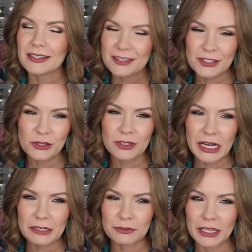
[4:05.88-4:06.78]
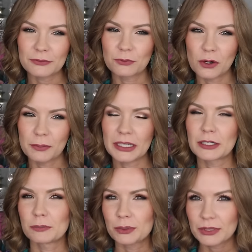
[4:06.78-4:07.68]
still kind of like forming
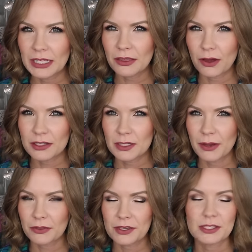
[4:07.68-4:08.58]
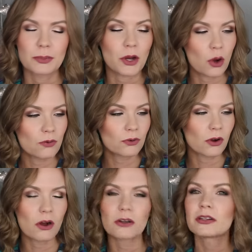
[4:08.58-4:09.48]
complete thoughts about this, but
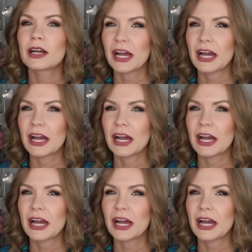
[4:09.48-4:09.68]
overall,